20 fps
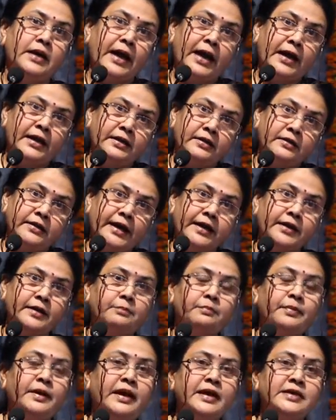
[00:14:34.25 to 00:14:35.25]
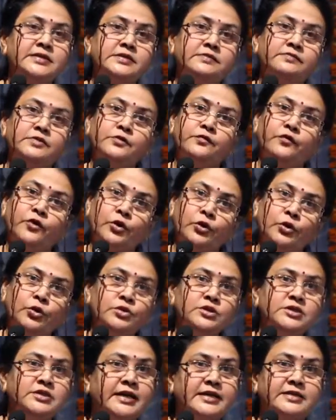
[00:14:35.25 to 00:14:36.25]
and that applies even for
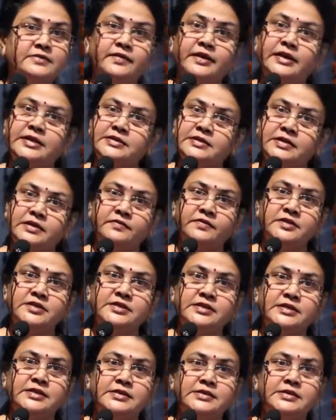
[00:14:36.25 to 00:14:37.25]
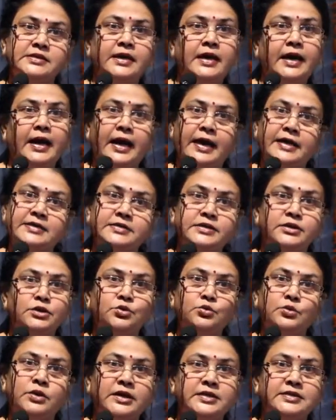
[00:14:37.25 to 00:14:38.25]
goods as well as services, as the
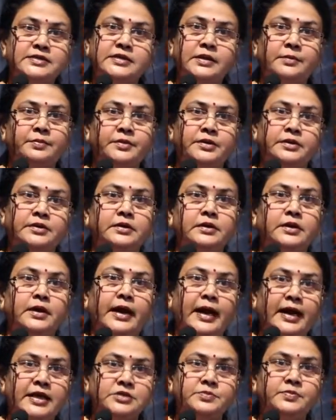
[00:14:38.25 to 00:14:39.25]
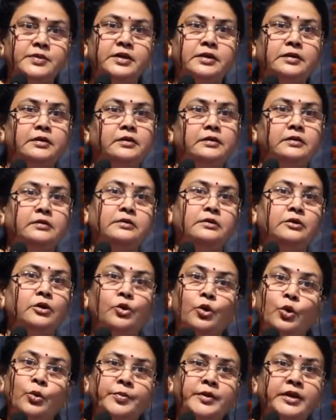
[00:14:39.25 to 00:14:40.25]
new concept has been
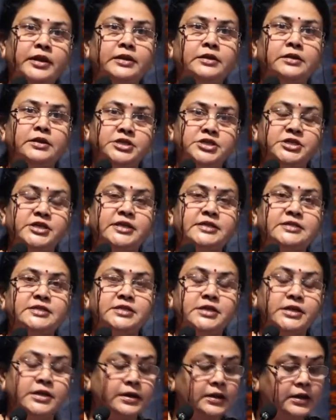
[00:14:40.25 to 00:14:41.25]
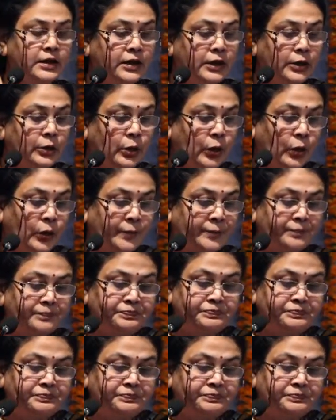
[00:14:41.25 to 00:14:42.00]
roped in the GST law.